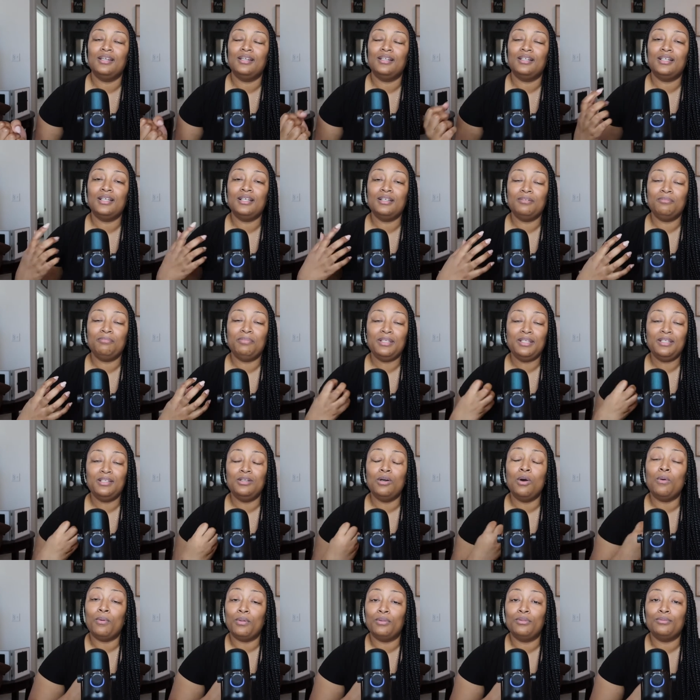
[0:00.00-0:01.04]
could be
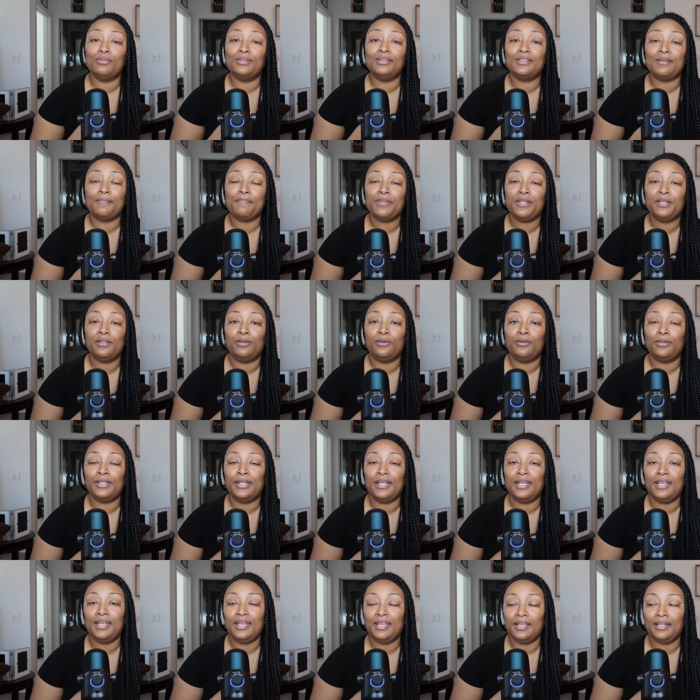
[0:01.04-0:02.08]
going through something on the
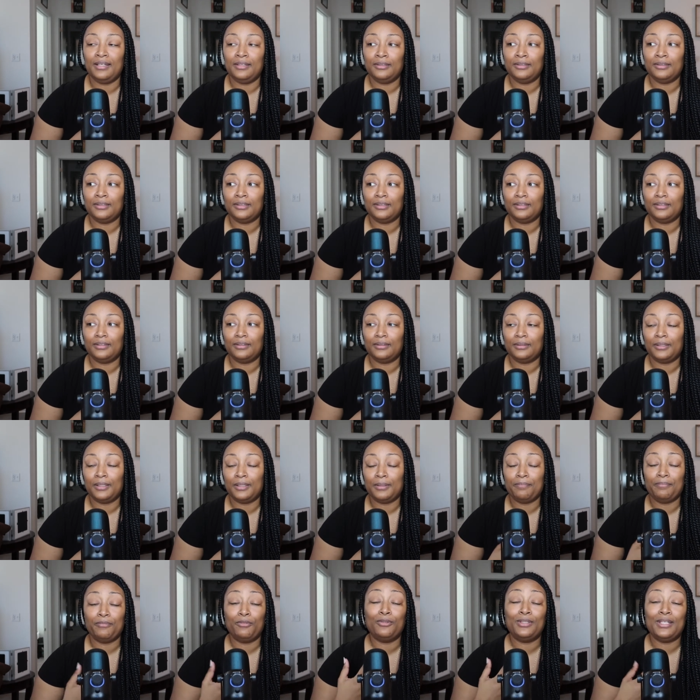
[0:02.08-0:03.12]
end,
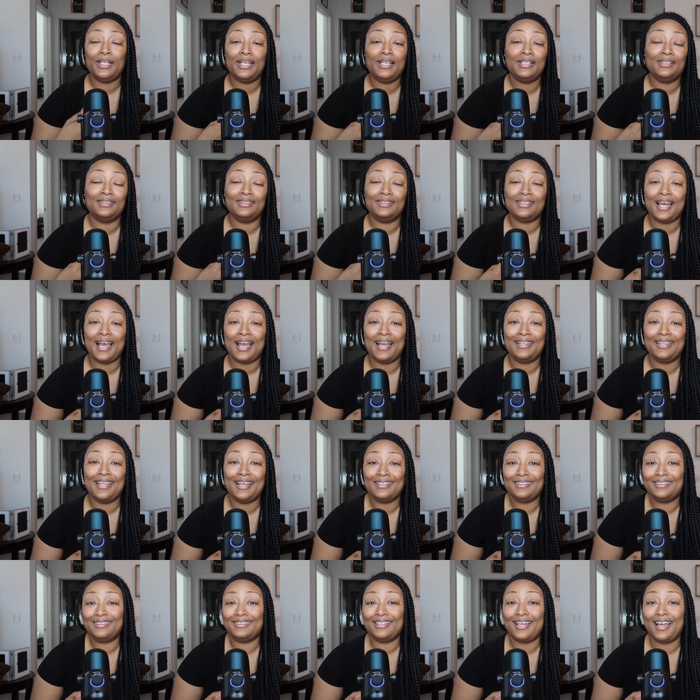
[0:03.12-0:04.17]
um, on the inside
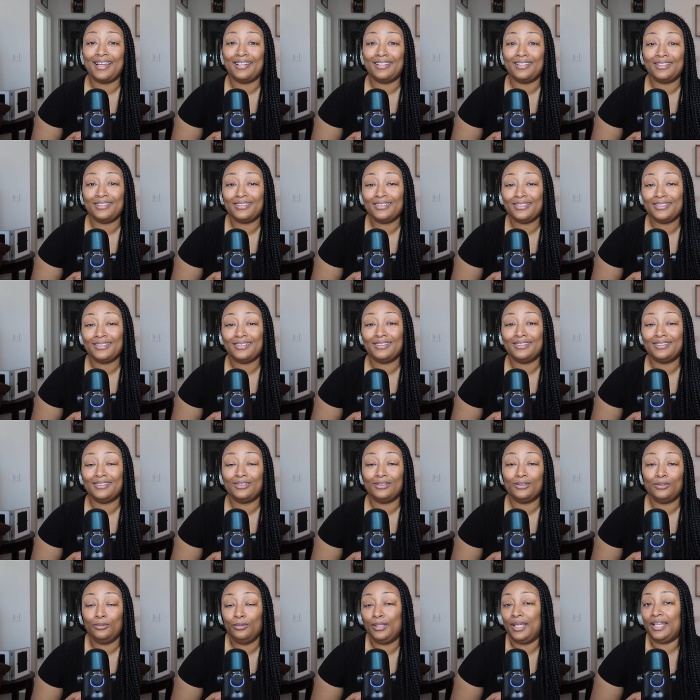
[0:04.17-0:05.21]
that's kind of just,
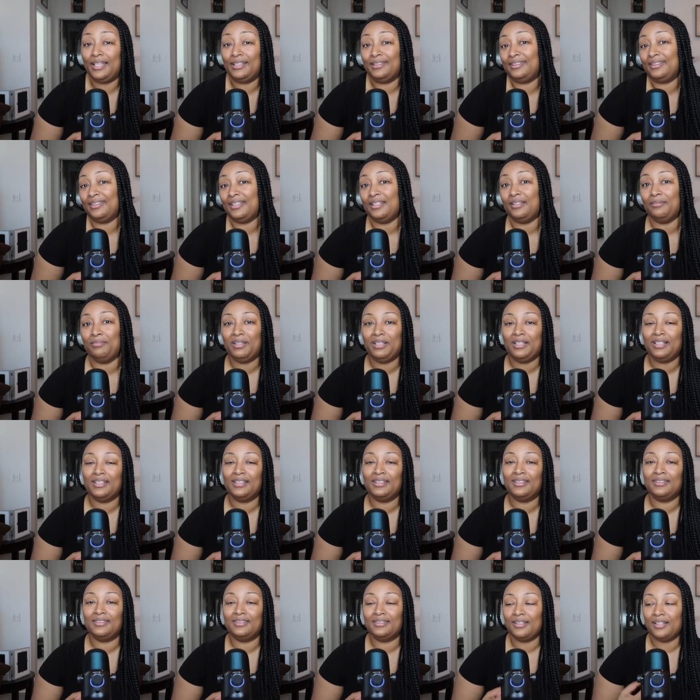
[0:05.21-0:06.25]
you can't see
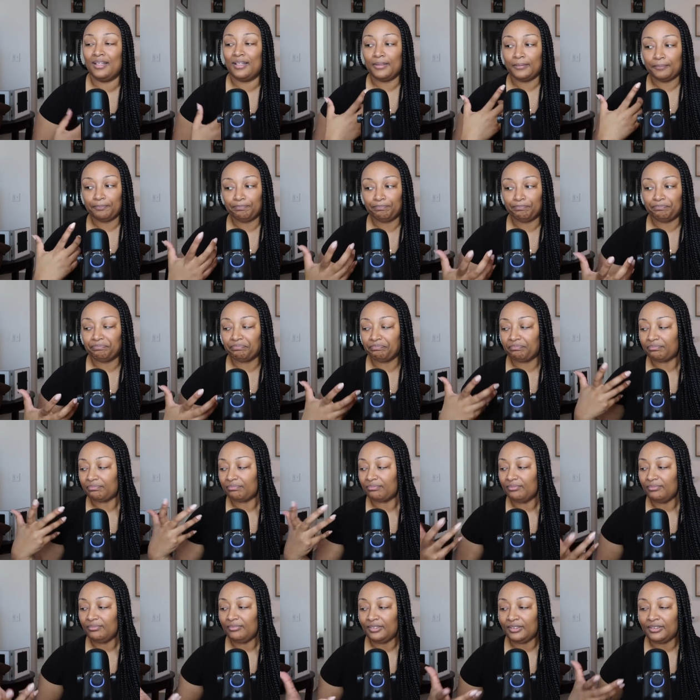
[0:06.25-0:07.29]
because
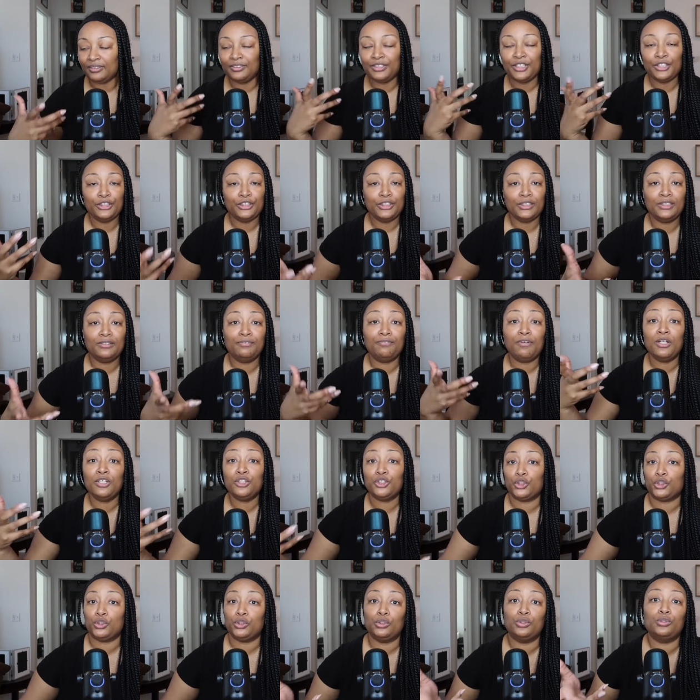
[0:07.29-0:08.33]
they're
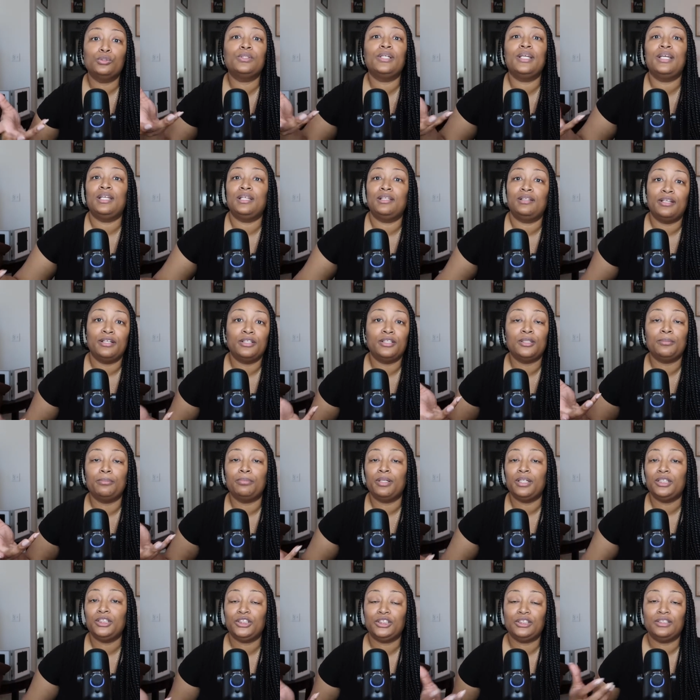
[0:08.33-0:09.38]
dysfunctional in their
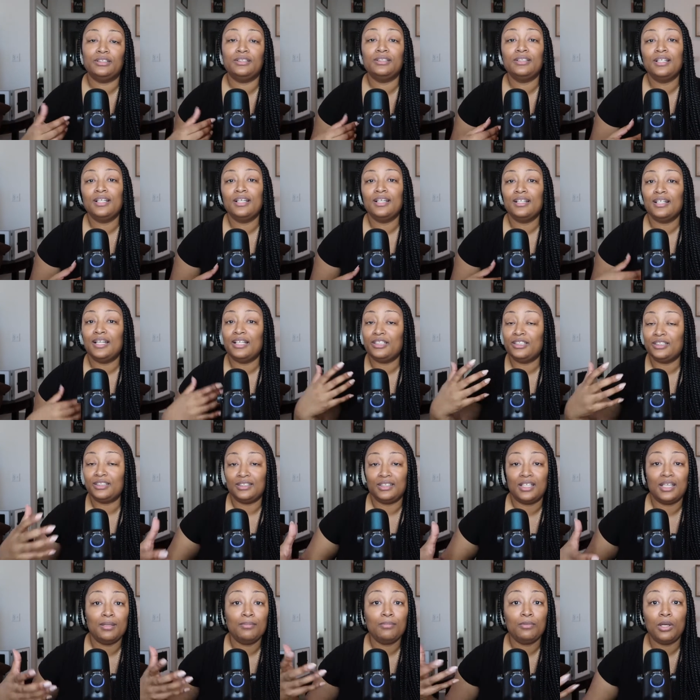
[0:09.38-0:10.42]
depression and just
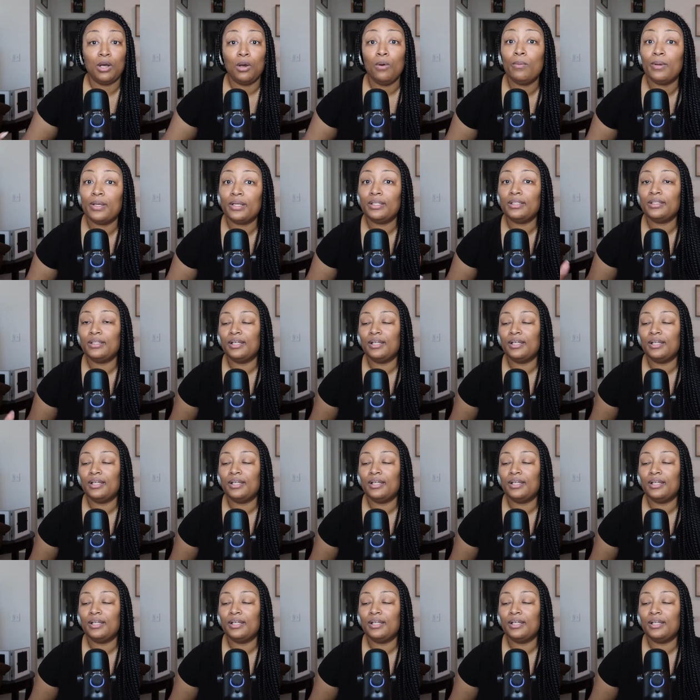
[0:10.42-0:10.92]
keep going.